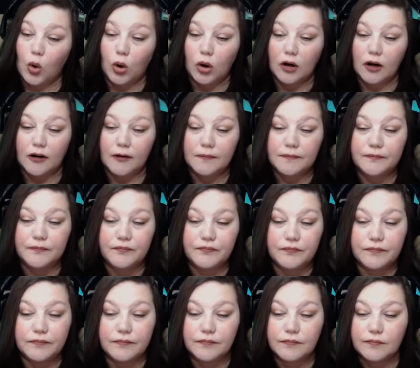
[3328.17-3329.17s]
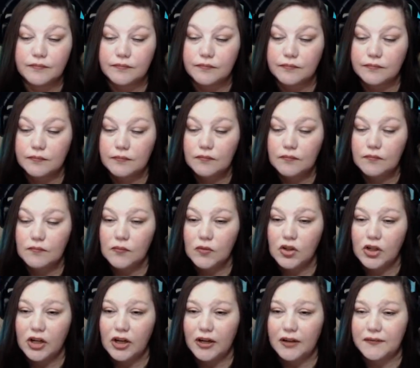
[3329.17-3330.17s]
or
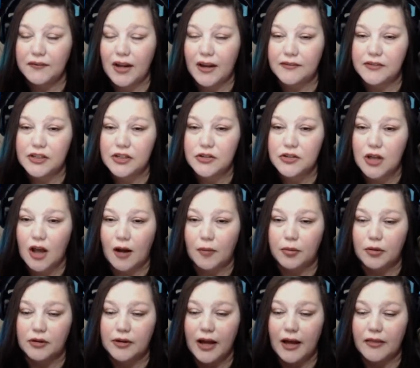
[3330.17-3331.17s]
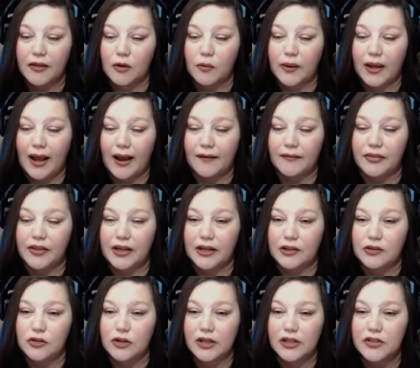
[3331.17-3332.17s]
you don't even have to use the hopper. Now that we have
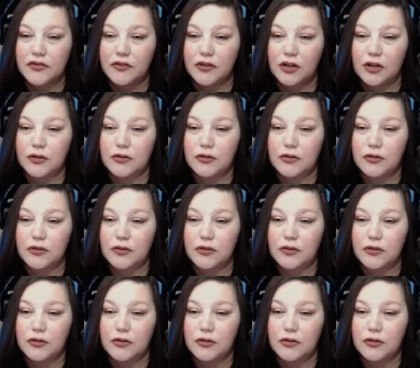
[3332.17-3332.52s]
the transfer